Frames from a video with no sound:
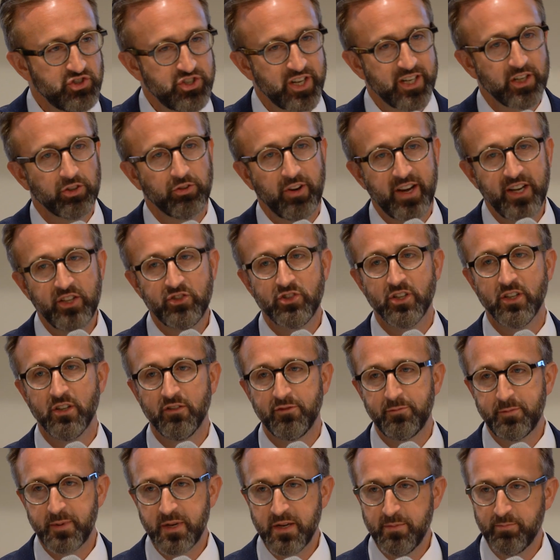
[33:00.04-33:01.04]
generation
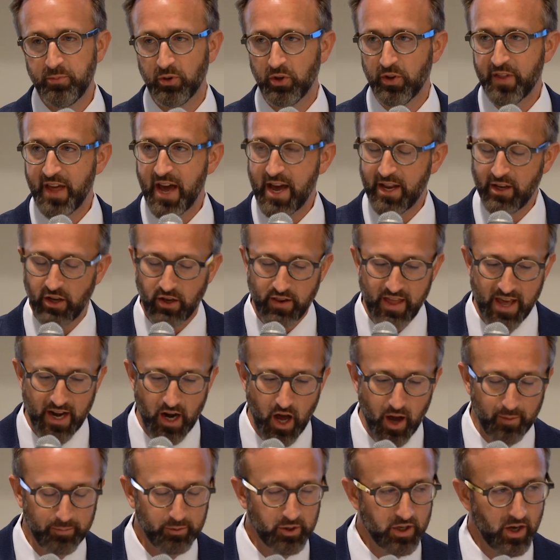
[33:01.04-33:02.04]
of people, that
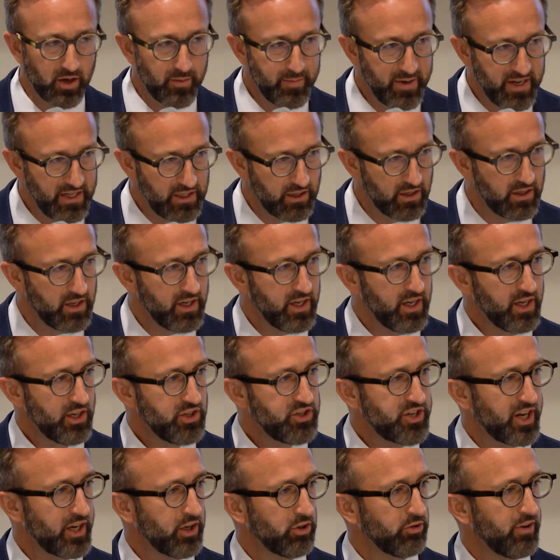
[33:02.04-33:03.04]
upcoming
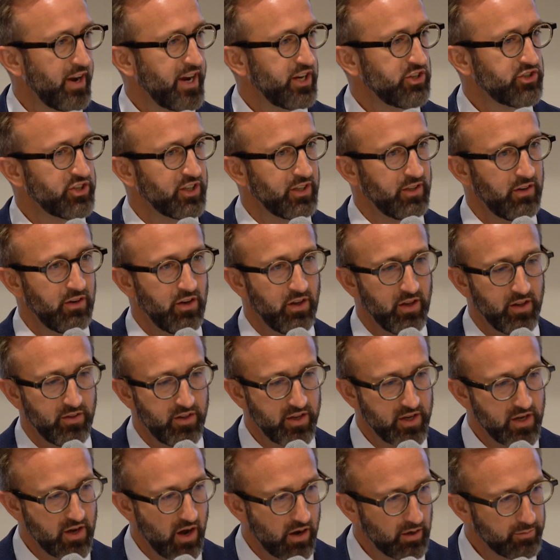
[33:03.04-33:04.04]
generation,
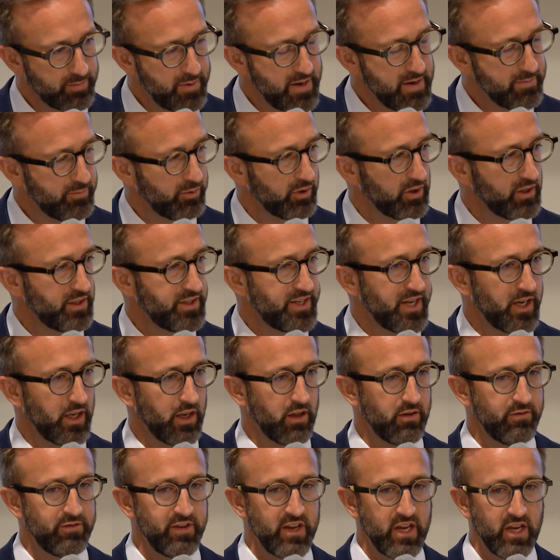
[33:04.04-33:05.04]
the young people in Tel
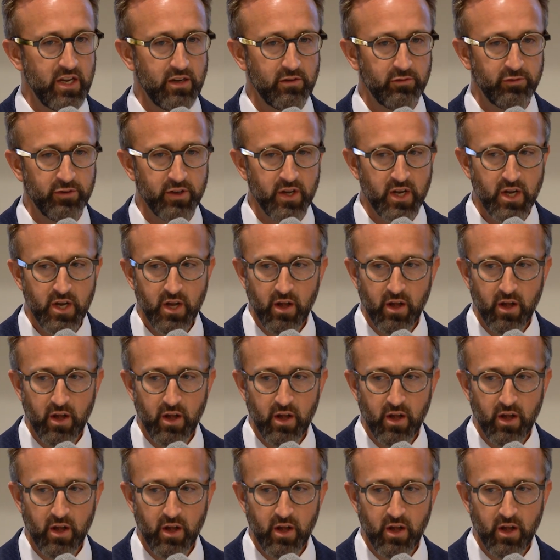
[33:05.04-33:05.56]
Aviv,